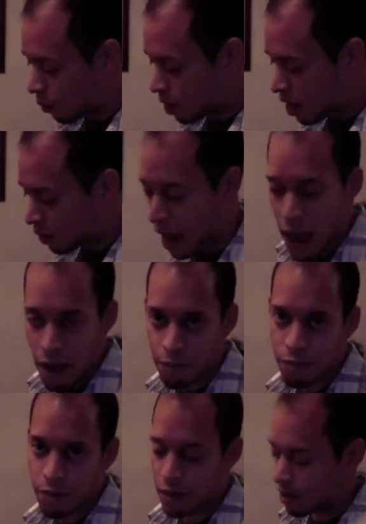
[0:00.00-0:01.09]
Around
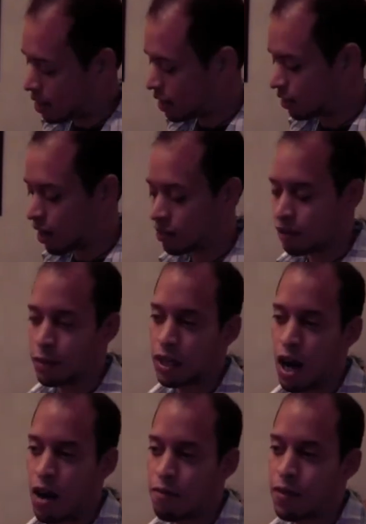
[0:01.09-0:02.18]
half, it got
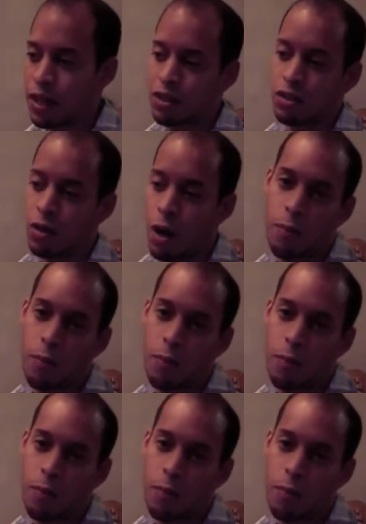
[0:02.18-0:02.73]
something off that's